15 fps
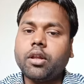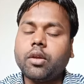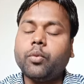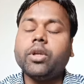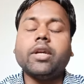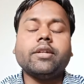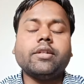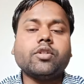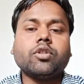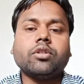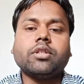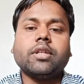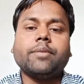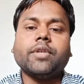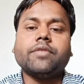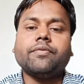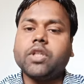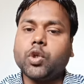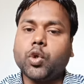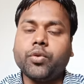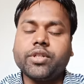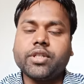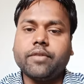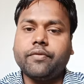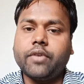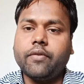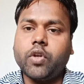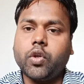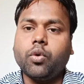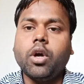recognition of
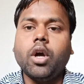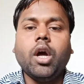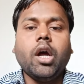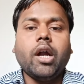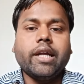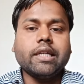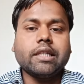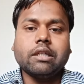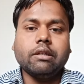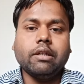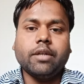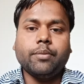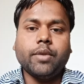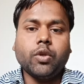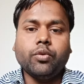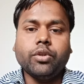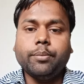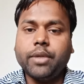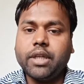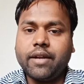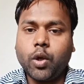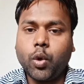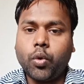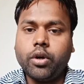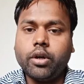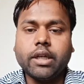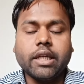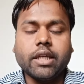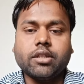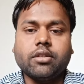revenue. Next, let me deal with the bill and
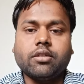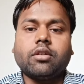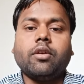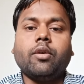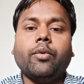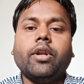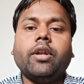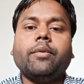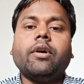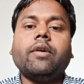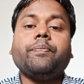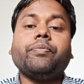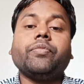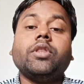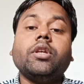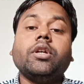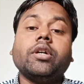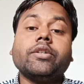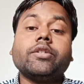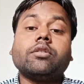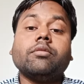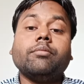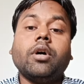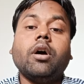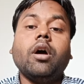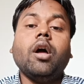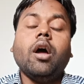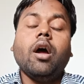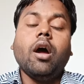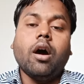hold cases. Whenever the customer,
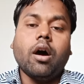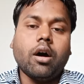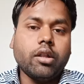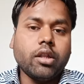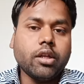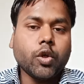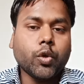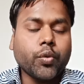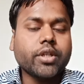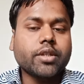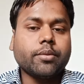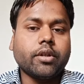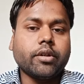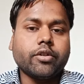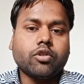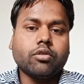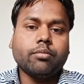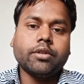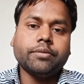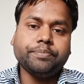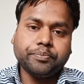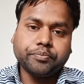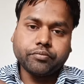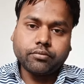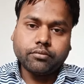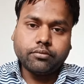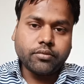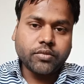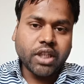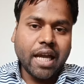on the request of the customer,
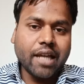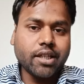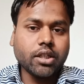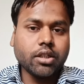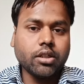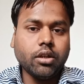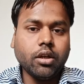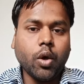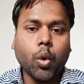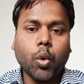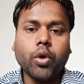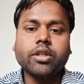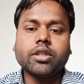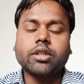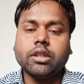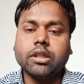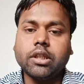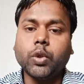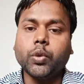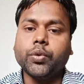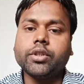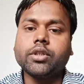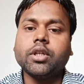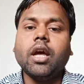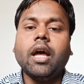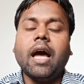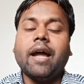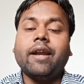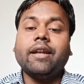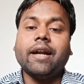entity holds the goods
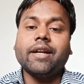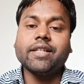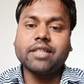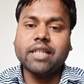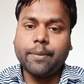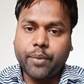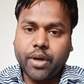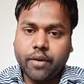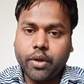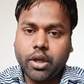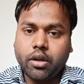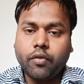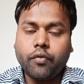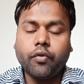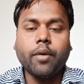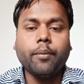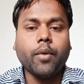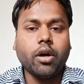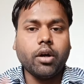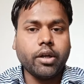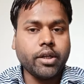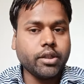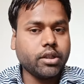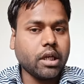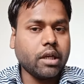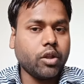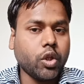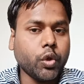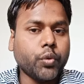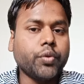and that is separable from his
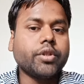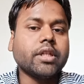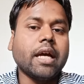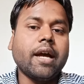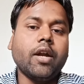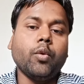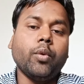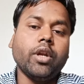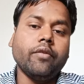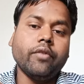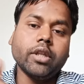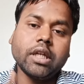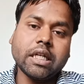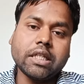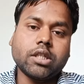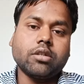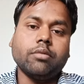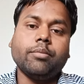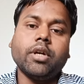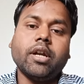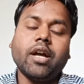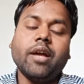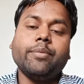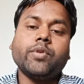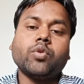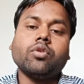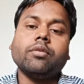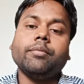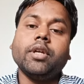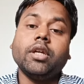other goods, and whenever the customer arrives to
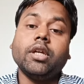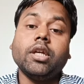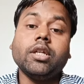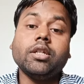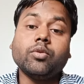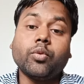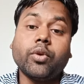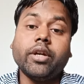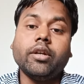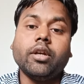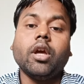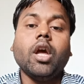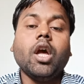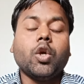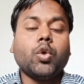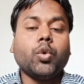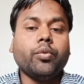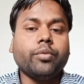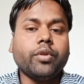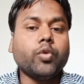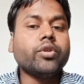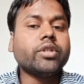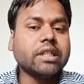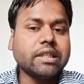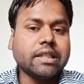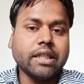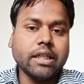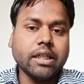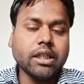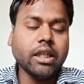him, he is ready to, the goods is
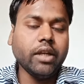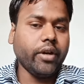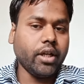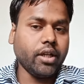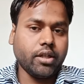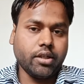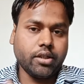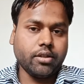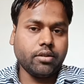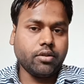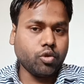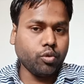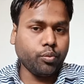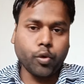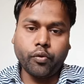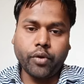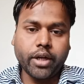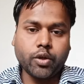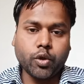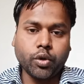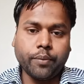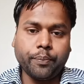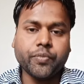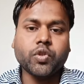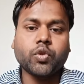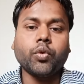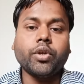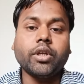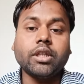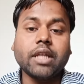in the ready conditions to provide to him.
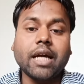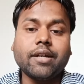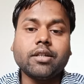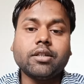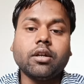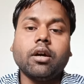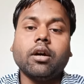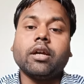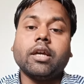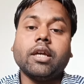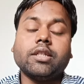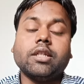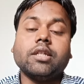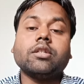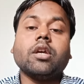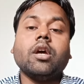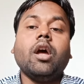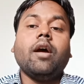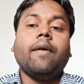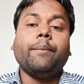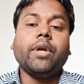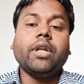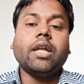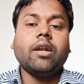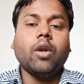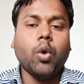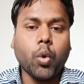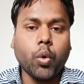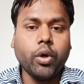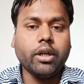So in that cases,
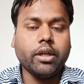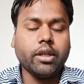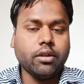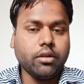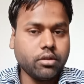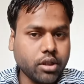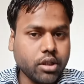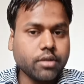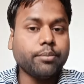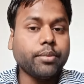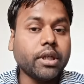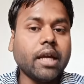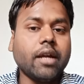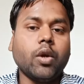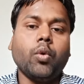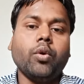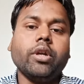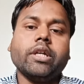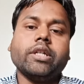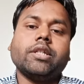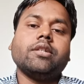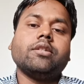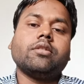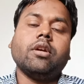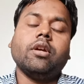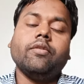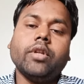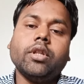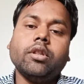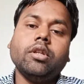in such bill and hold cases,
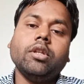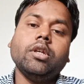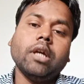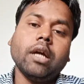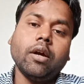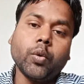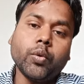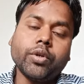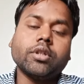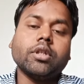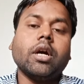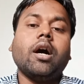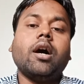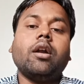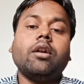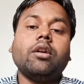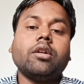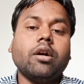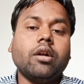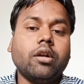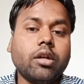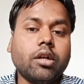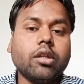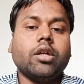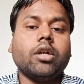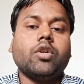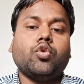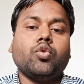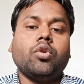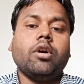even the goods are not under the
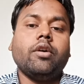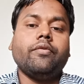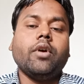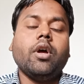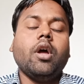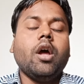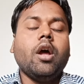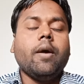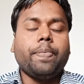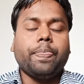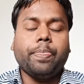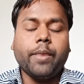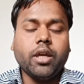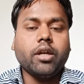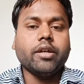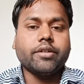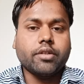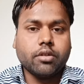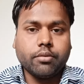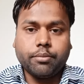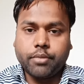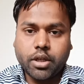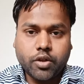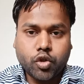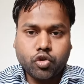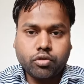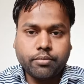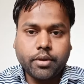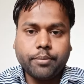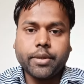control of the
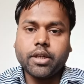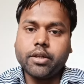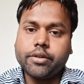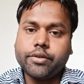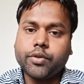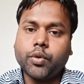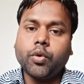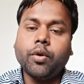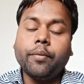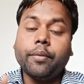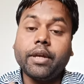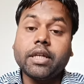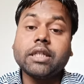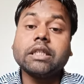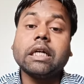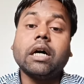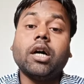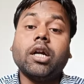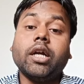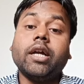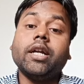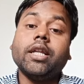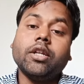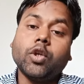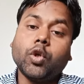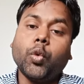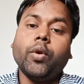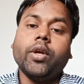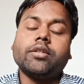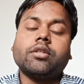customer, but also it is at the
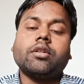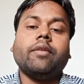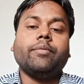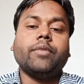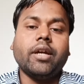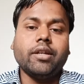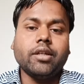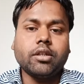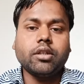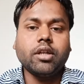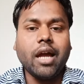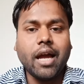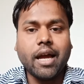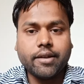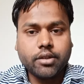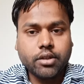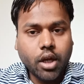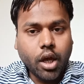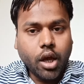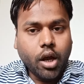request the entity has